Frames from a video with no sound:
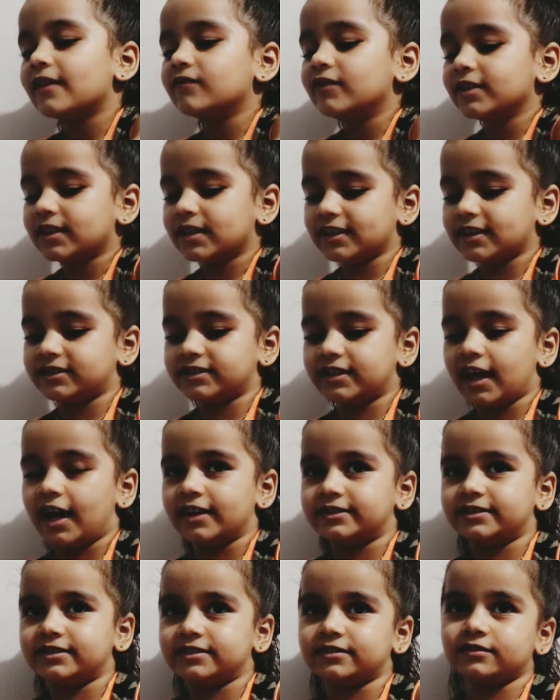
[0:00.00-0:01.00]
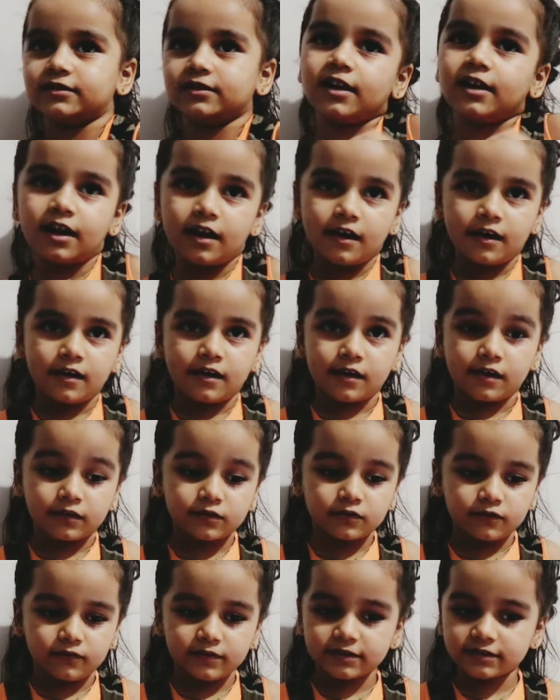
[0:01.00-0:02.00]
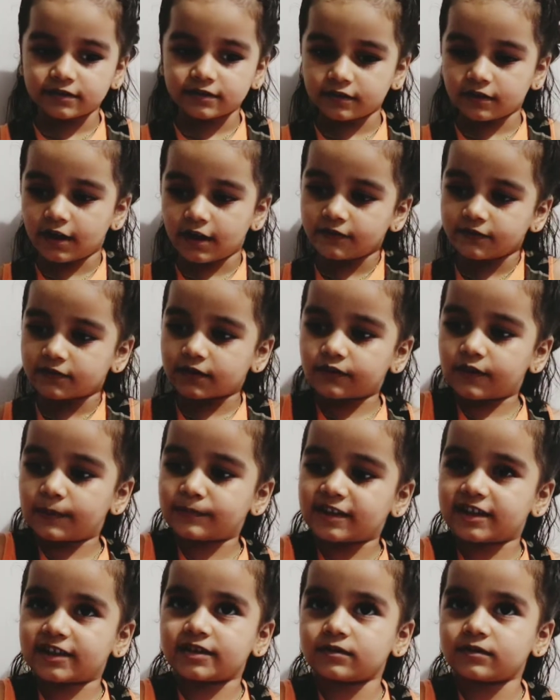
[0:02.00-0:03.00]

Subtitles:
what he does. No, first I crumple